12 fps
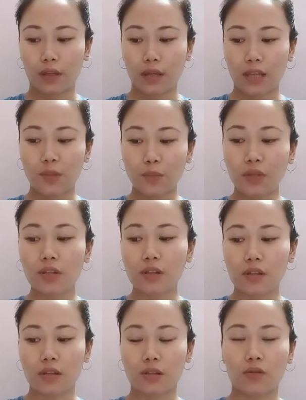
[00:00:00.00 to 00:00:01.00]

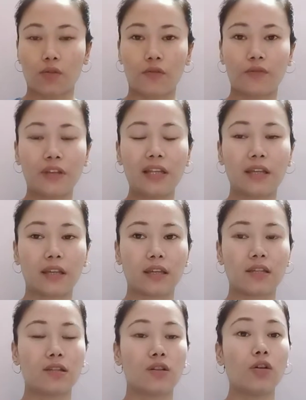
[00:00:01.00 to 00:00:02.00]
experience or feeling
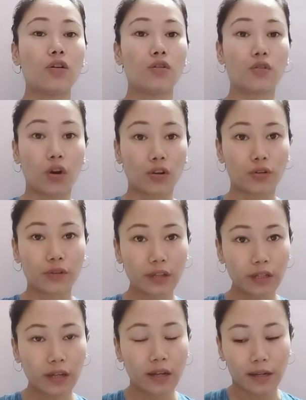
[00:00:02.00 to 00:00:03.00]
is your concrete
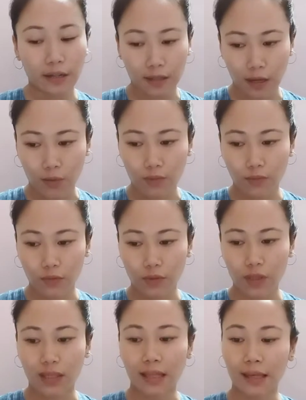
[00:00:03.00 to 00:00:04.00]
noun.
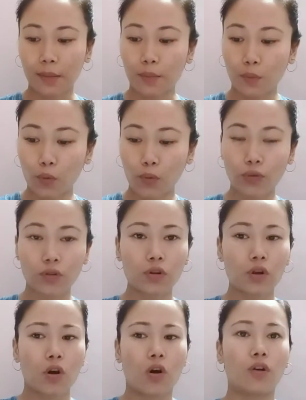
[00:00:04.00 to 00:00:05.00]
Okay, like a boat
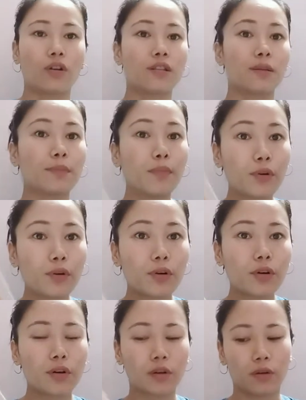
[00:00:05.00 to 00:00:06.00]
or it's a book.
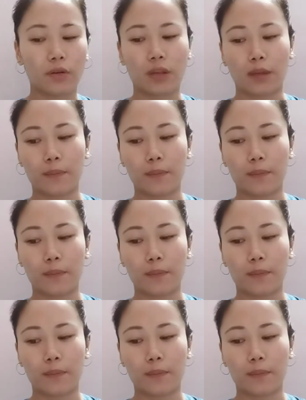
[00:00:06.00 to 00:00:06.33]
Okay,